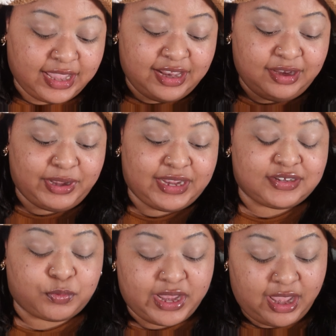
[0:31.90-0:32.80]

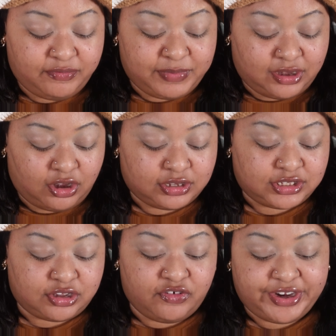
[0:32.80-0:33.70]
anyways, we have been gone
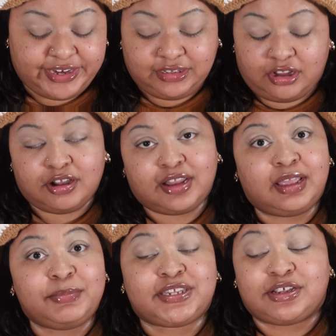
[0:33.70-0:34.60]
so very long, and
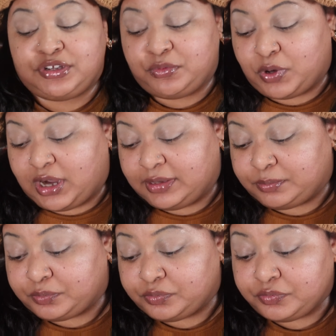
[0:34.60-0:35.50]
let me tell you why.
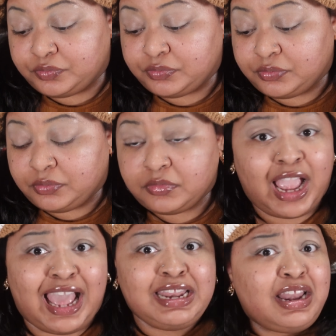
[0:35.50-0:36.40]

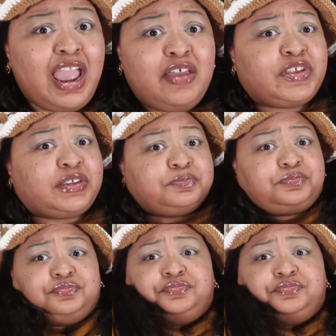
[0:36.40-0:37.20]
I didn't have it.